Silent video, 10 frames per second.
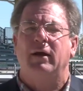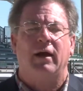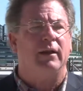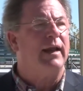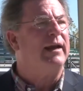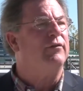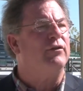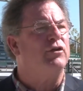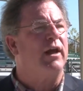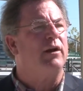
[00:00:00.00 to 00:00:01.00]
Ladies
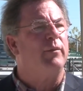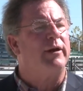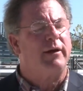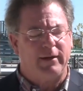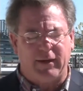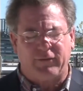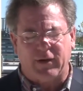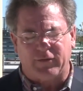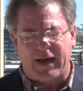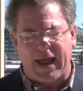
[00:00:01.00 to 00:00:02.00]
and gentlemen, this
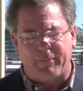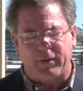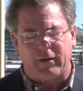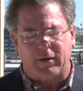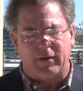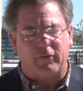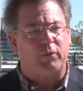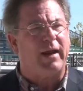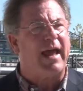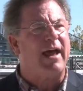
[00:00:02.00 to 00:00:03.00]
doesn't happen
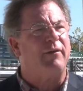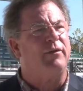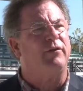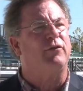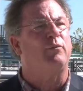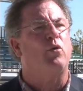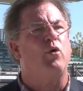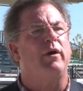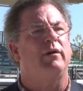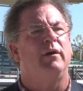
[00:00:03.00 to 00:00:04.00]
unless we have the
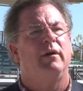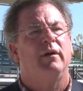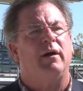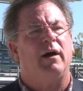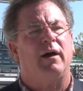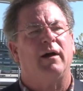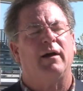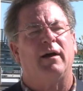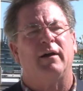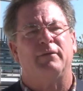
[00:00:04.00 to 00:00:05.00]
support
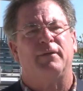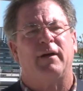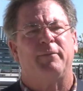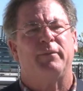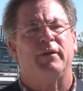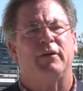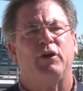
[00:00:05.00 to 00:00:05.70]
of the